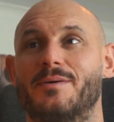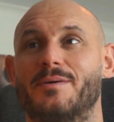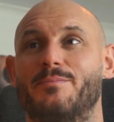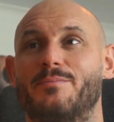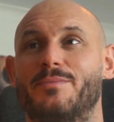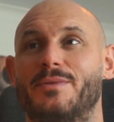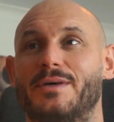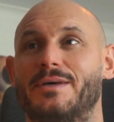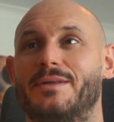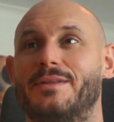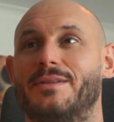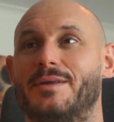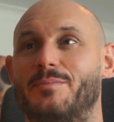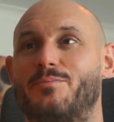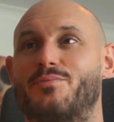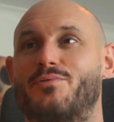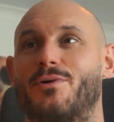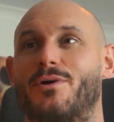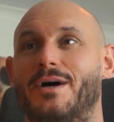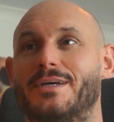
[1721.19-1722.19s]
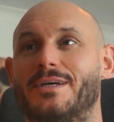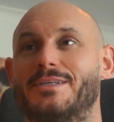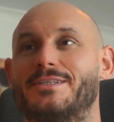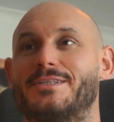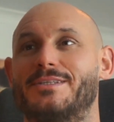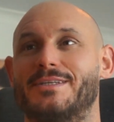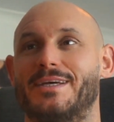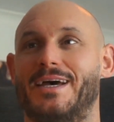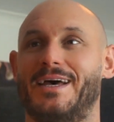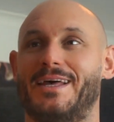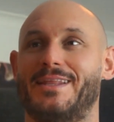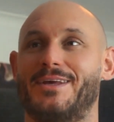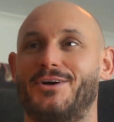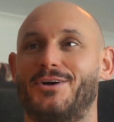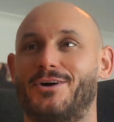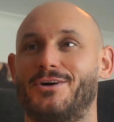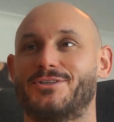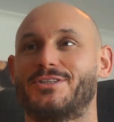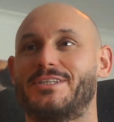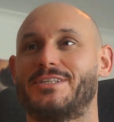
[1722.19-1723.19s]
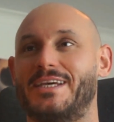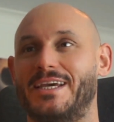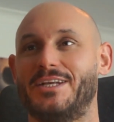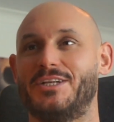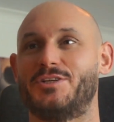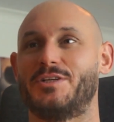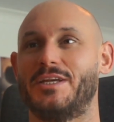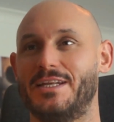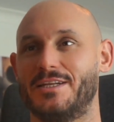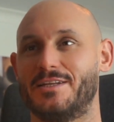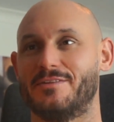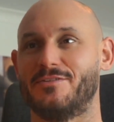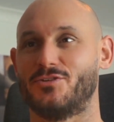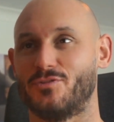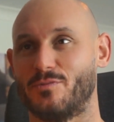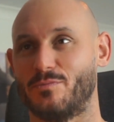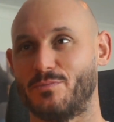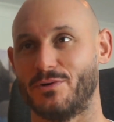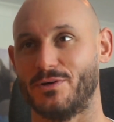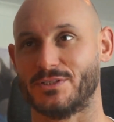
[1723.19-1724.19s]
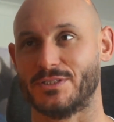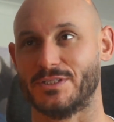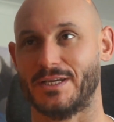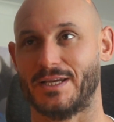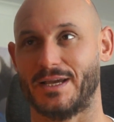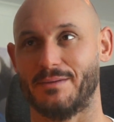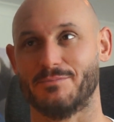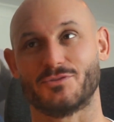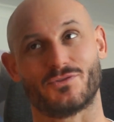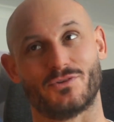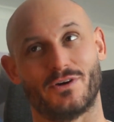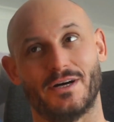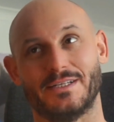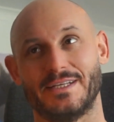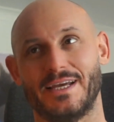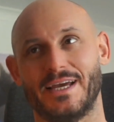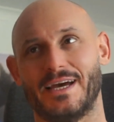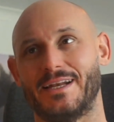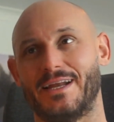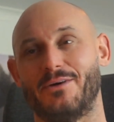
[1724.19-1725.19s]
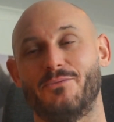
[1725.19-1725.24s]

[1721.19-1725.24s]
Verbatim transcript: The price, the cost to each individual person comes right down.